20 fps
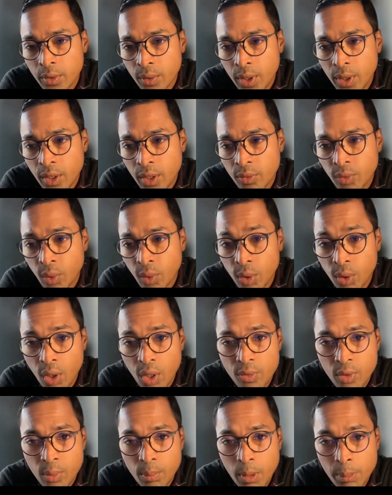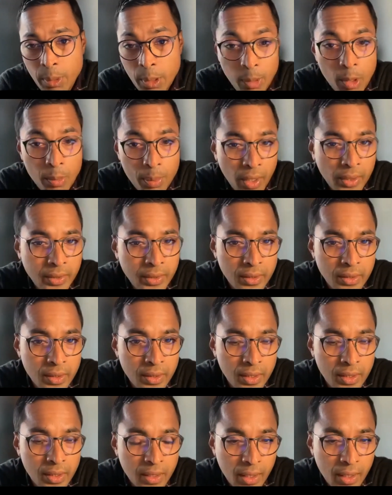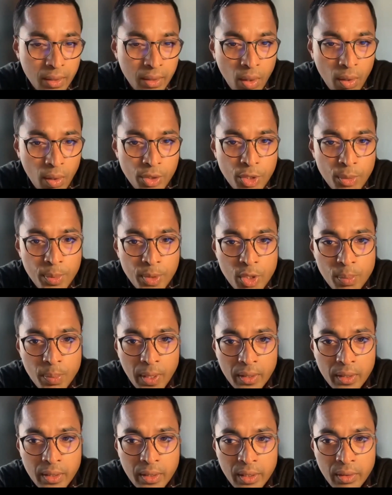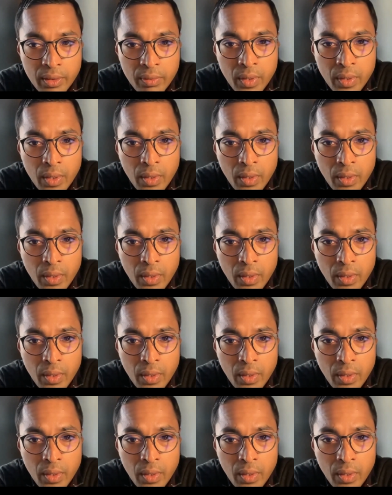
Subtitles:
kind of overall from a people, process, and technology perspective,